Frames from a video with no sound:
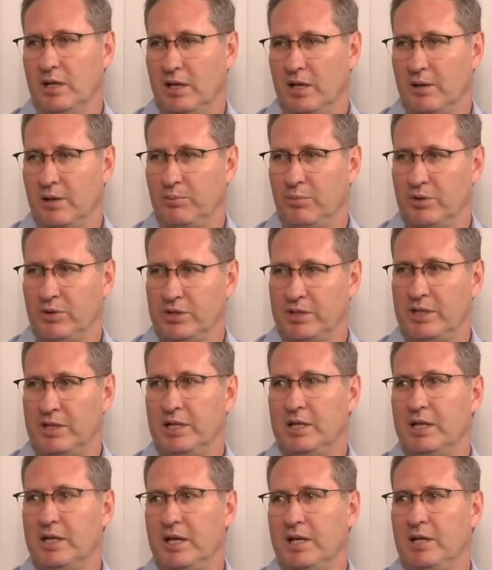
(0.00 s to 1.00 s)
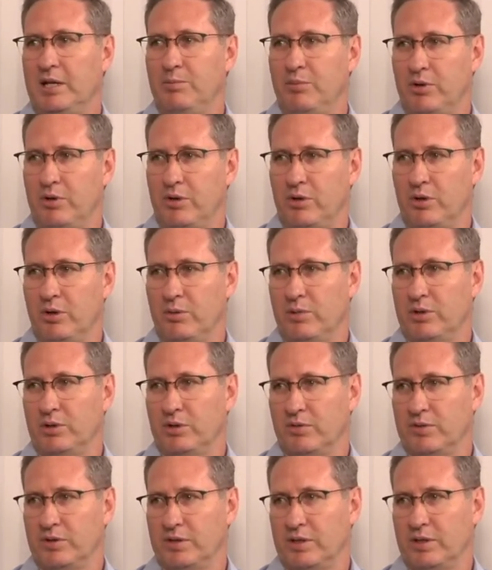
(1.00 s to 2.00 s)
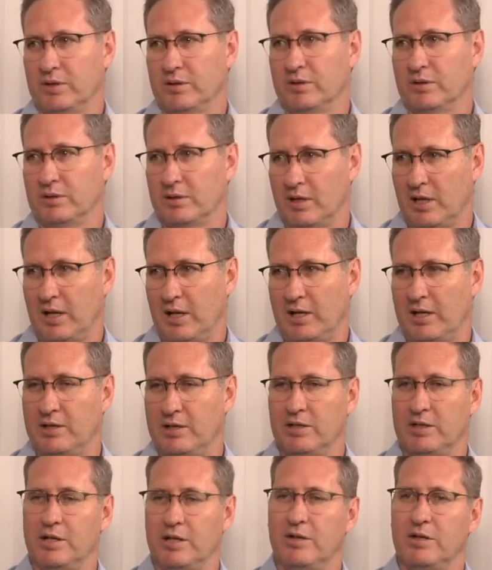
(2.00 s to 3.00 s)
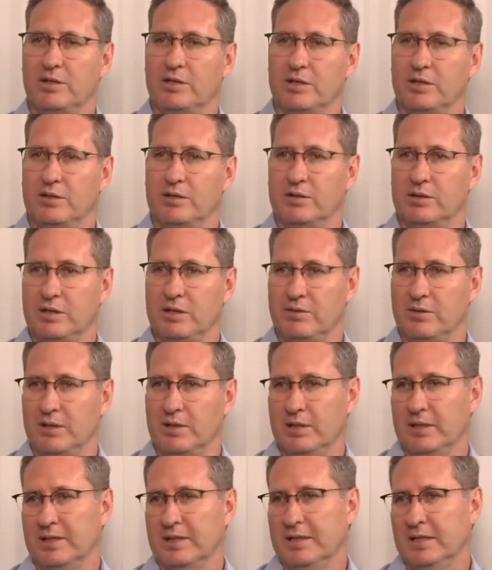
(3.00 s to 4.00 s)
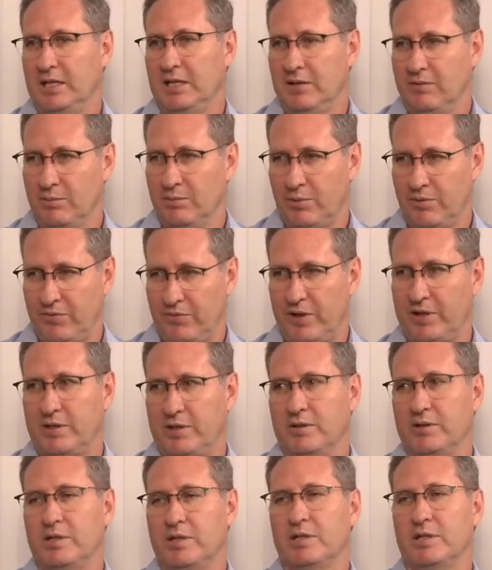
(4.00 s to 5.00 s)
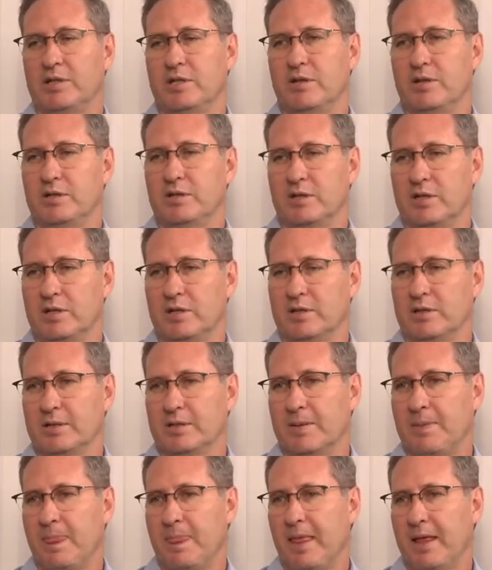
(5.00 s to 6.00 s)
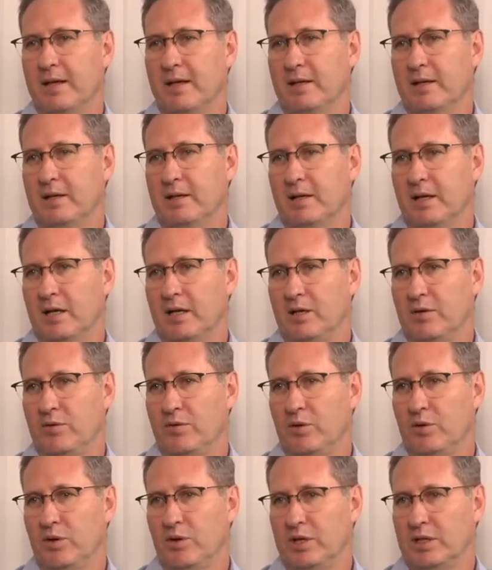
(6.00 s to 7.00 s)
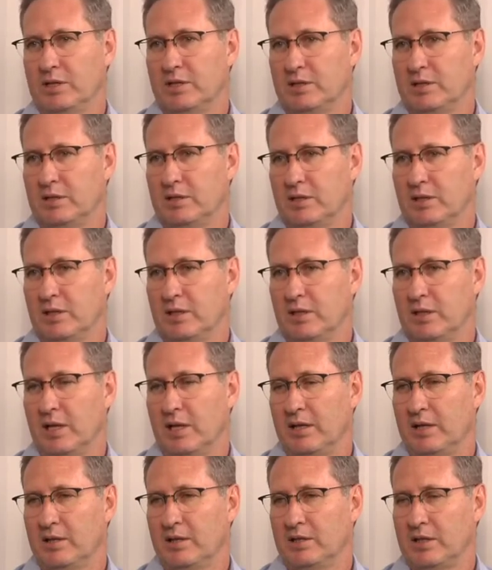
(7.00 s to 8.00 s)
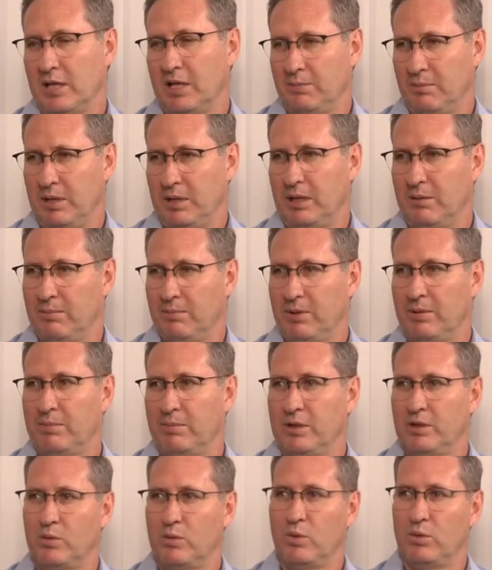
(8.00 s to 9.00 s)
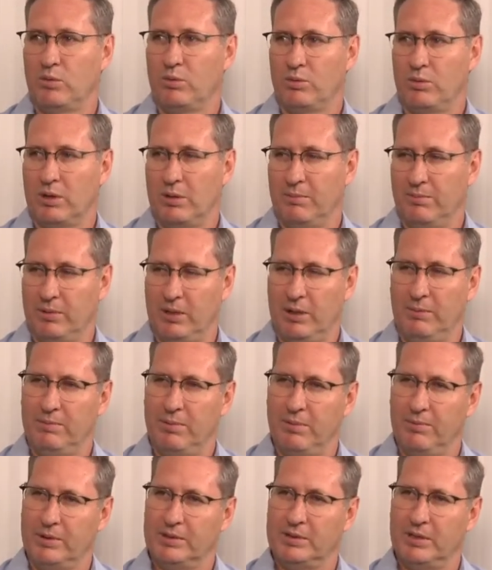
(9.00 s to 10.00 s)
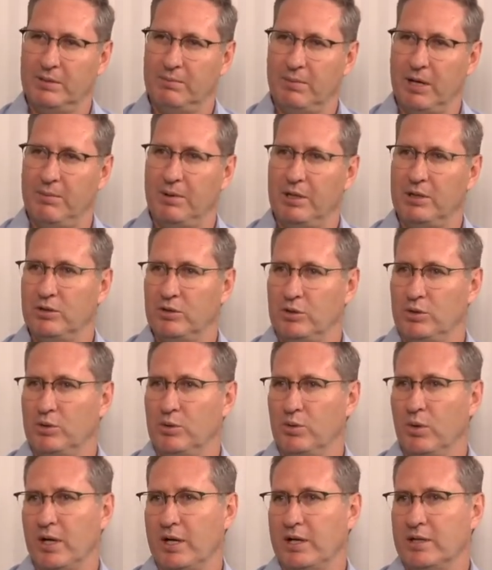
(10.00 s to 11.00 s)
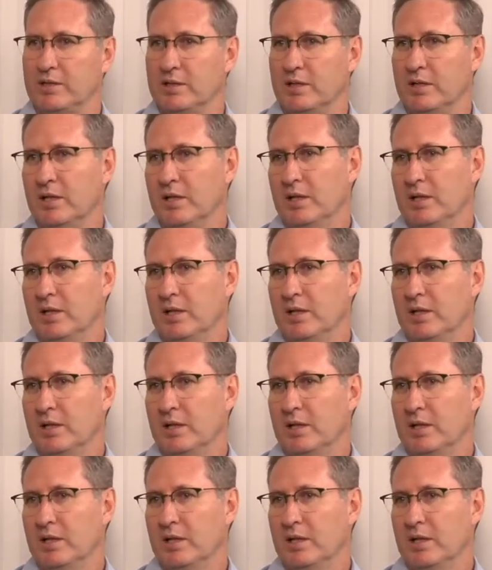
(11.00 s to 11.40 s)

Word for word: uh, precede any procurement of skills like engineering skills, even even professional engineering skills. And the view is that this can be implement implemented maybe in two ways.